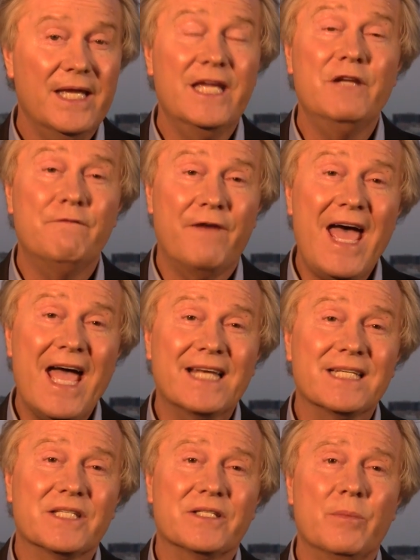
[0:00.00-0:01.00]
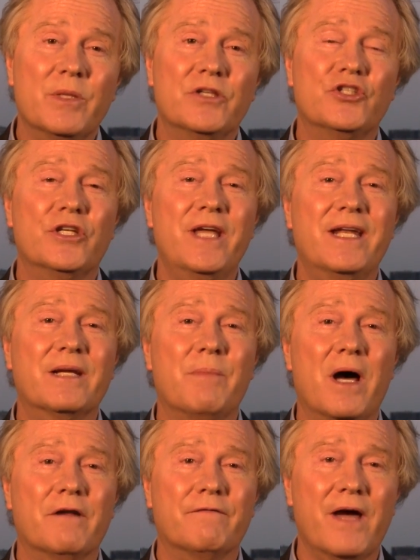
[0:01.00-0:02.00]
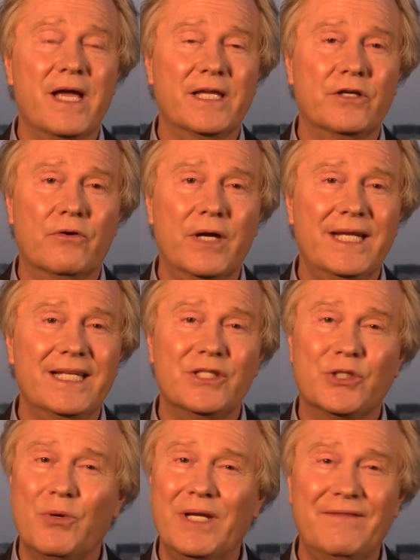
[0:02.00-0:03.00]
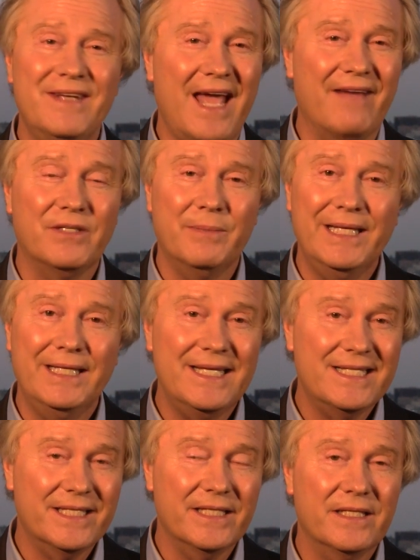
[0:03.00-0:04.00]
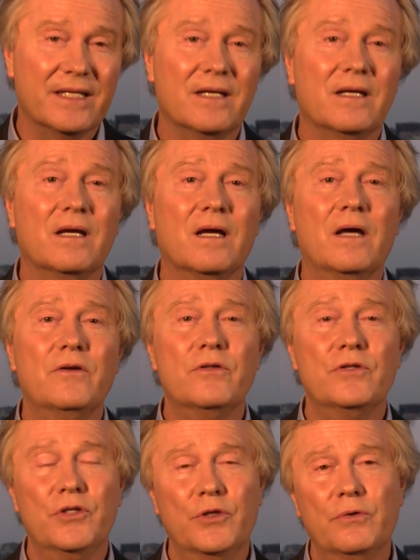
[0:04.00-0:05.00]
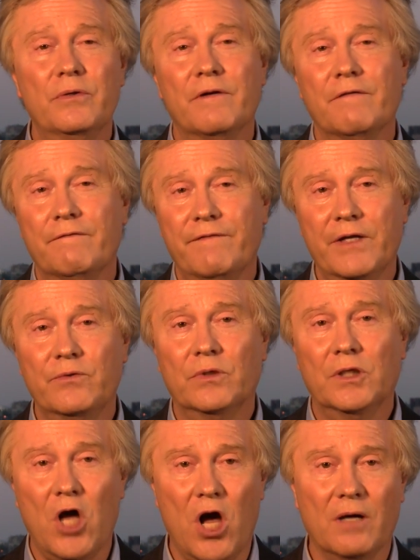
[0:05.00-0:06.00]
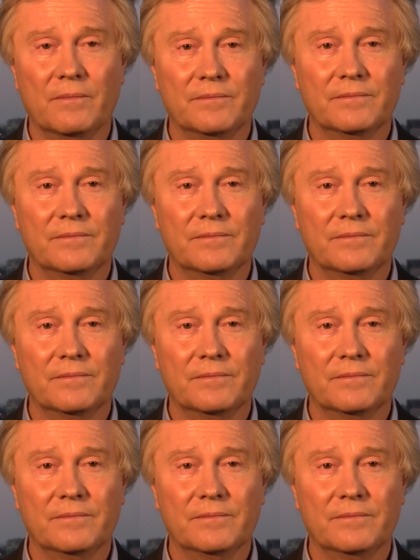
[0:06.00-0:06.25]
In fact, some of the genetic modifying ingredients don't even have to be listed under the new federal law.